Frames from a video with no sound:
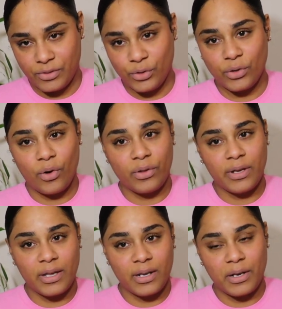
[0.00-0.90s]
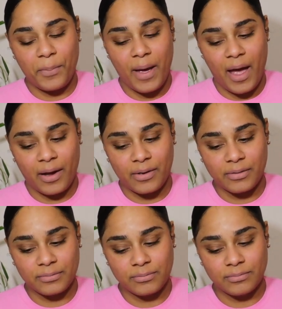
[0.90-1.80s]
You can only get it in the pack.
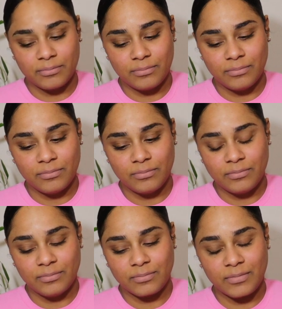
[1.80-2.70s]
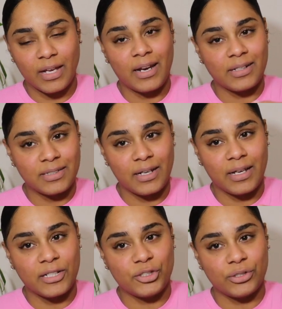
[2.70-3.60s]
And that's how they
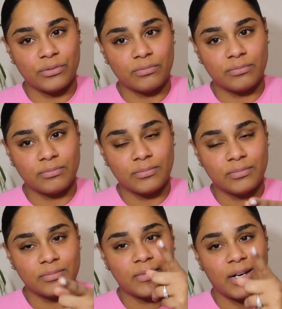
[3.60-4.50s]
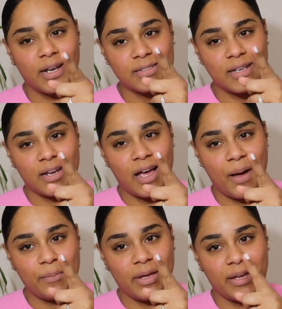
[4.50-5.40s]
get you. And that's how they
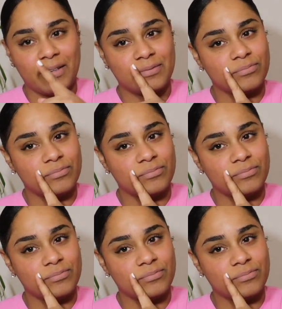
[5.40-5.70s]
got me.